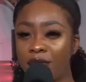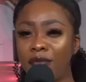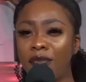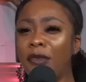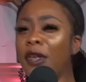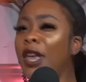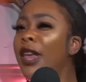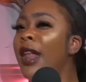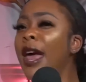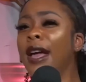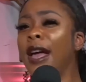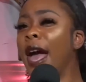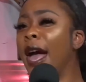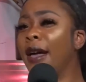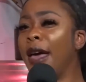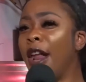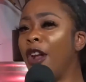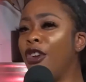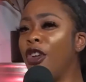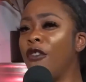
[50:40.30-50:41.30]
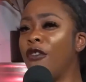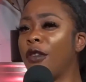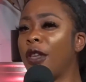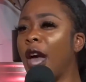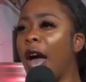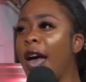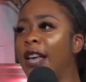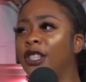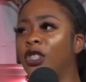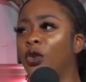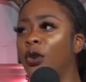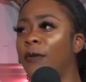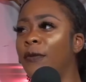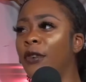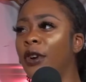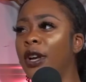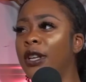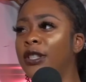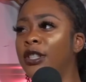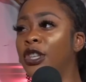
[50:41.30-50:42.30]
And I don't know if guys do it
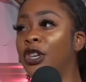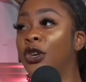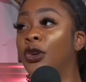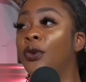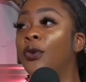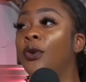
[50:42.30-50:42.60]
for us too.